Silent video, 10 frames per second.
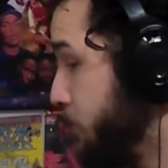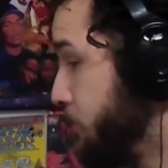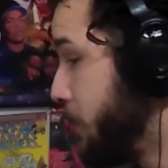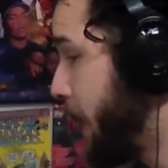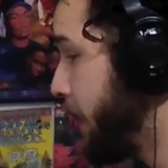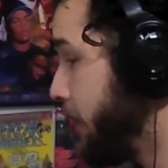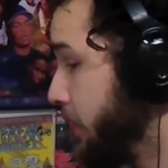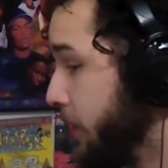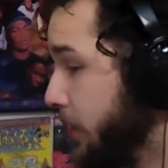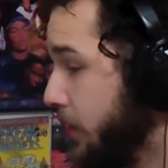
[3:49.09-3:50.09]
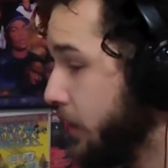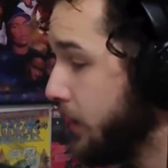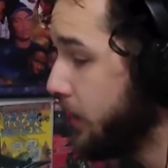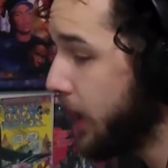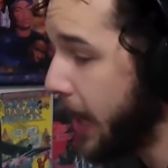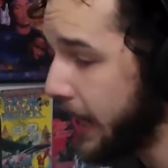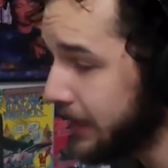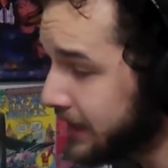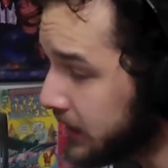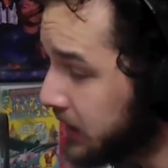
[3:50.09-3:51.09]
Man, hey,
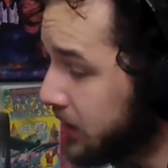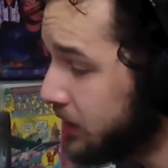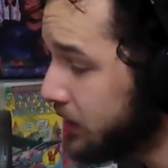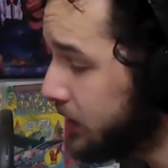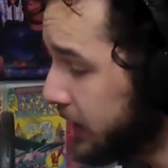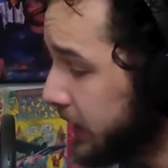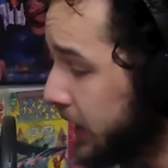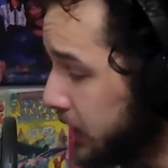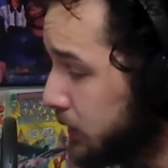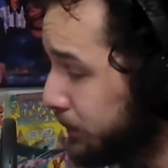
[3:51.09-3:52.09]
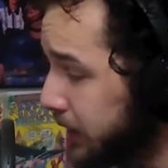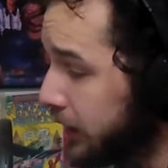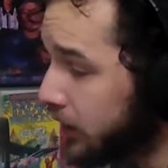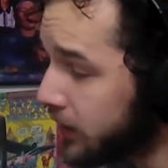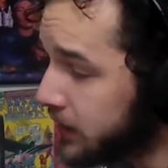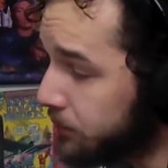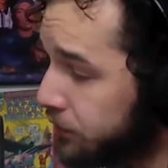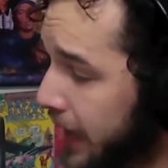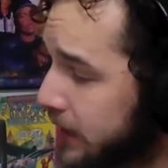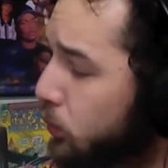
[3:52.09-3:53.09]
this is he's speaking on some
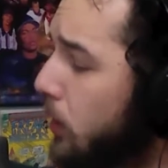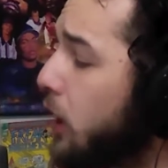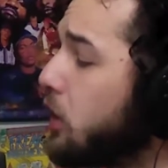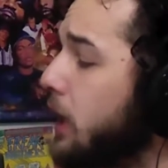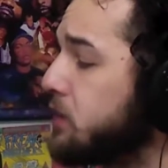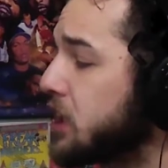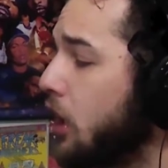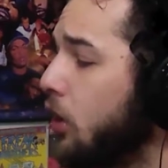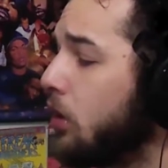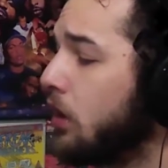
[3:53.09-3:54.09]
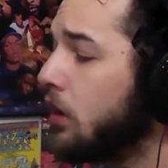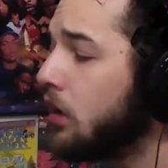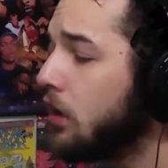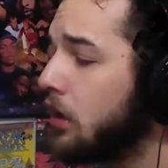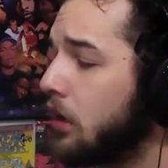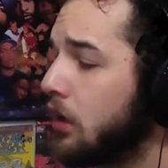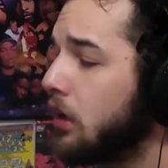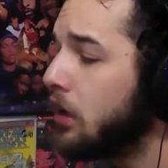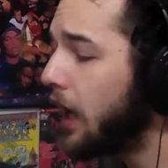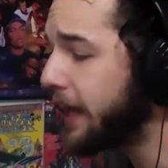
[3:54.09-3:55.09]
facts. Wait, hold up. So
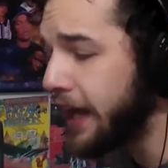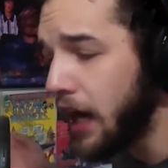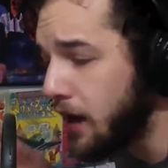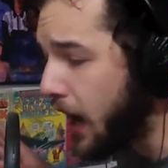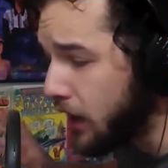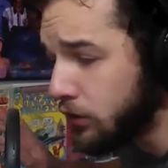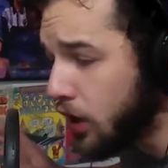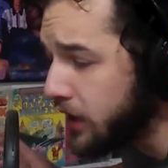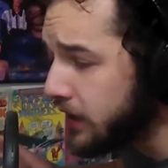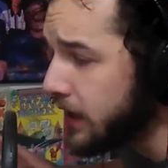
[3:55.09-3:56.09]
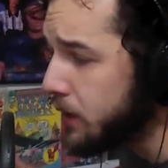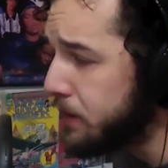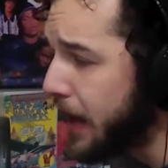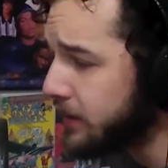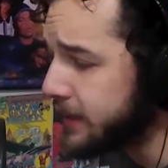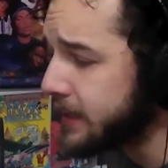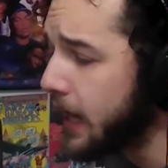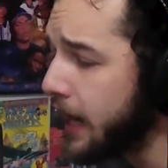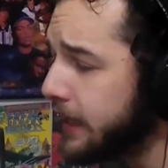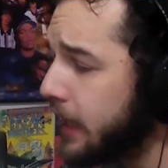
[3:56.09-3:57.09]
again, I, I don't know anything about this
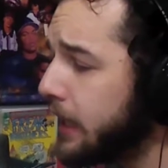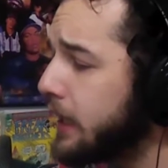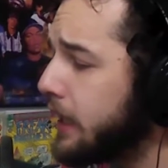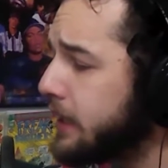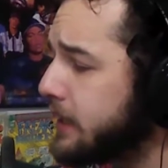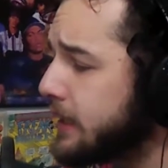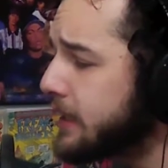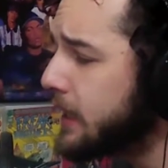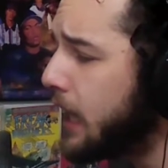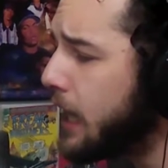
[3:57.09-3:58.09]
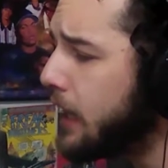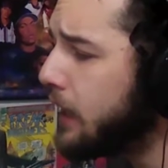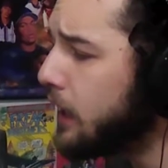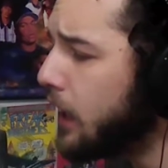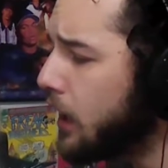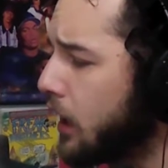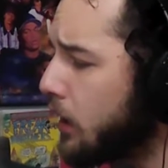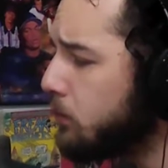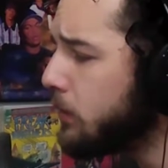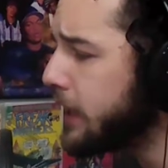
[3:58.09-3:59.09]
guy. Is, is this guy
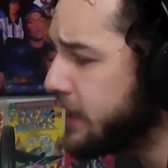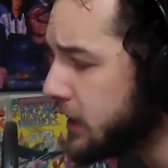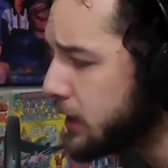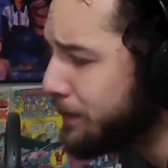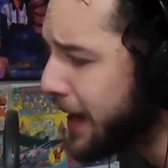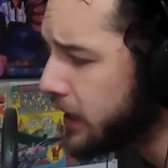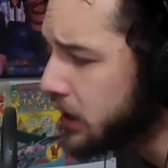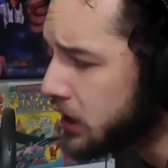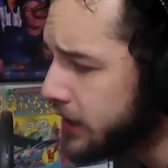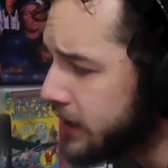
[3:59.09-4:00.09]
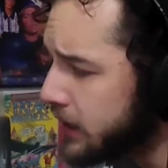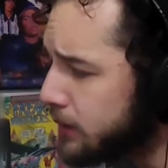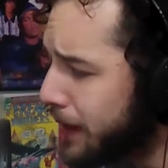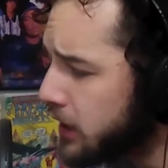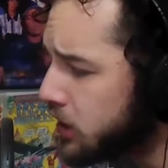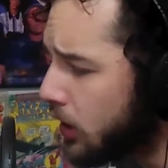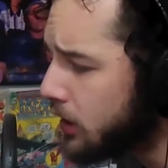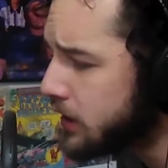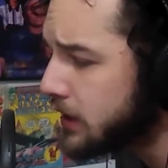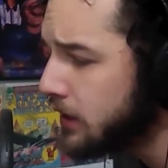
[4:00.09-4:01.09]
um, is he Spanish? Is he a Spanish
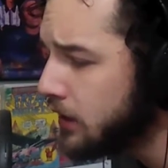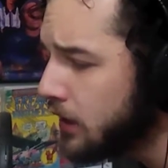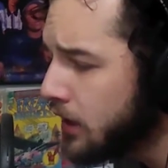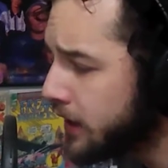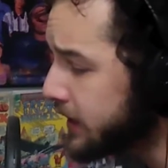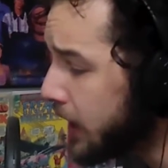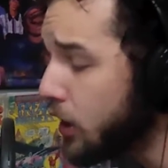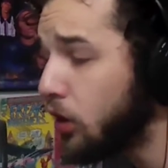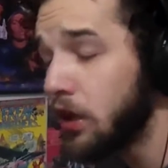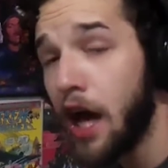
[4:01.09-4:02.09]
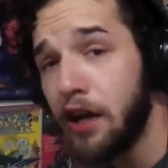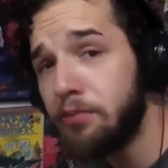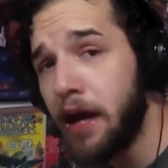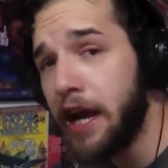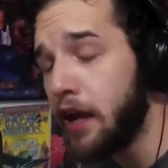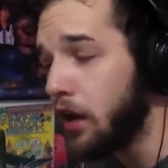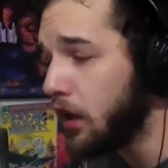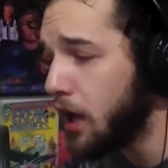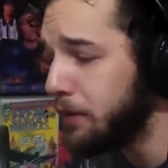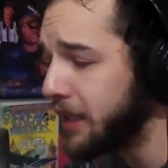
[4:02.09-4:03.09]
artist? Because I know a lot of my a
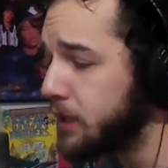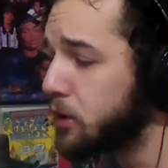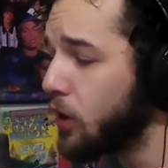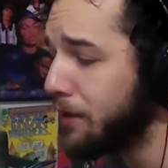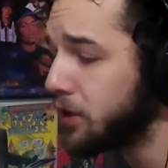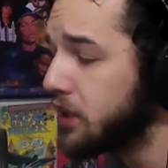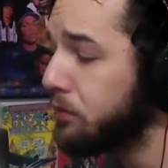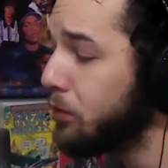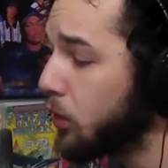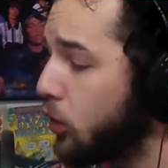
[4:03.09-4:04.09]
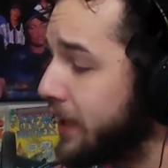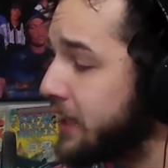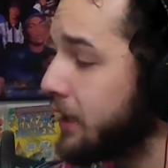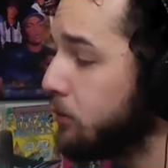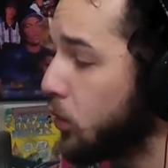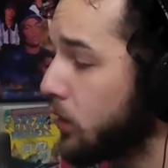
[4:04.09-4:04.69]
lot of my subscribers have been requesting